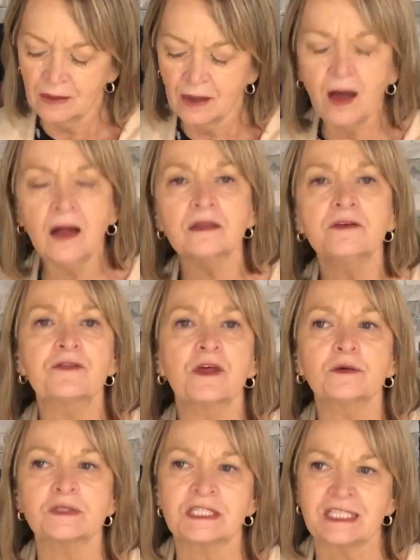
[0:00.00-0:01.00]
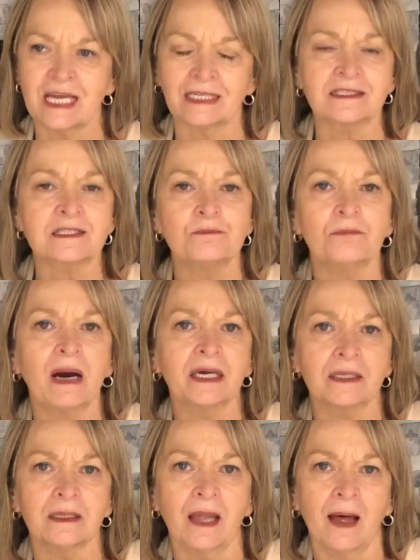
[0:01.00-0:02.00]
all of those things
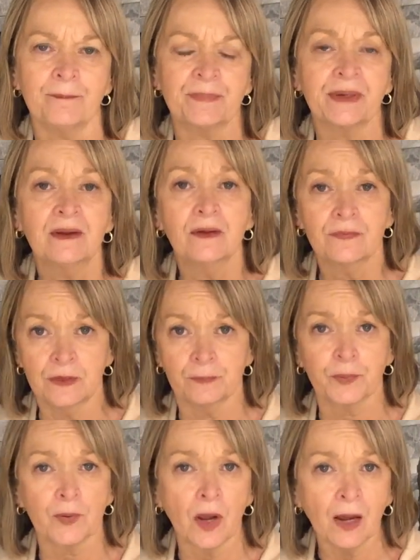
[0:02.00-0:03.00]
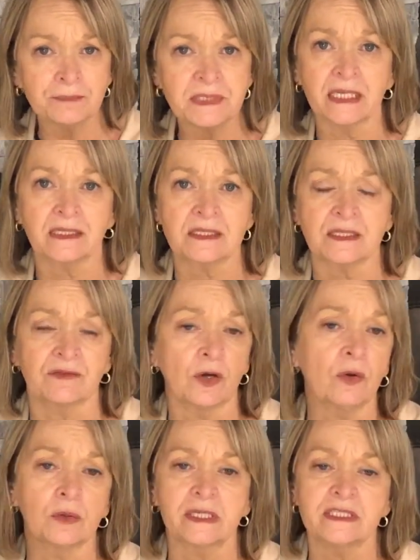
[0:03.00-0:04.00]
muddle up the promptings of the
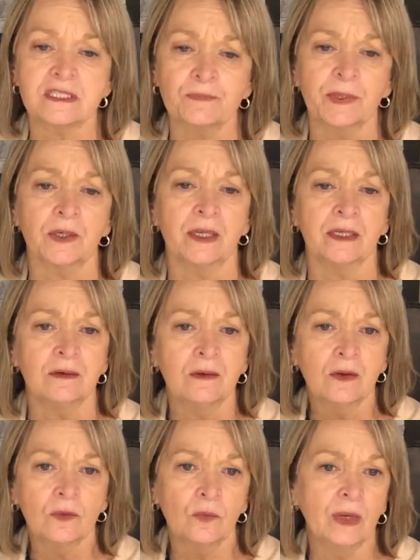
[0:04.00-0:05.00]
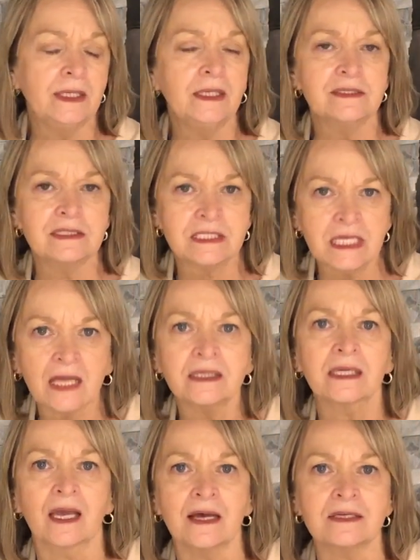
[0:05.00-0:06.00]
Holy Spirit when he's
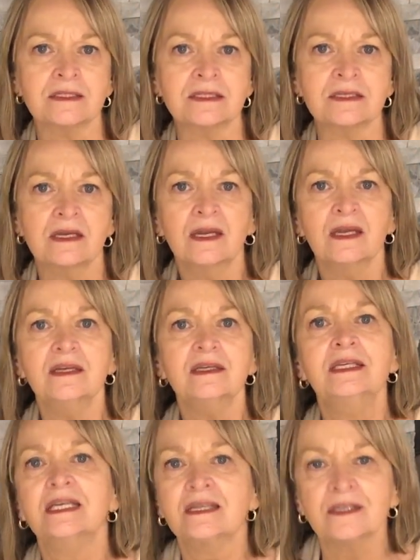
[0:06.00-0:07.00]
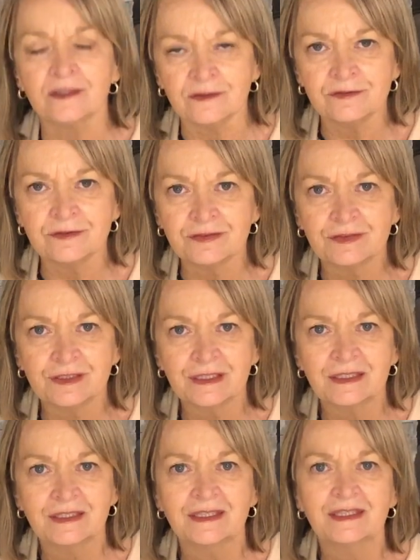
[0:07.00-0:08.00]
telling us, give,
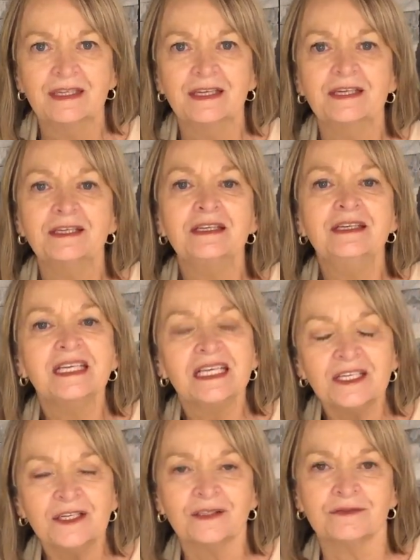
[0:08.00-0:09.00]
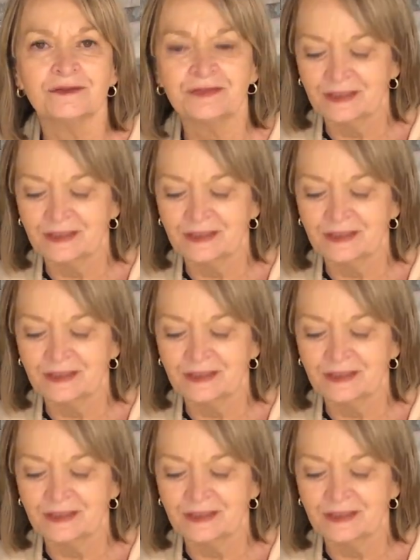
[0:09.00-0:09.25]
give.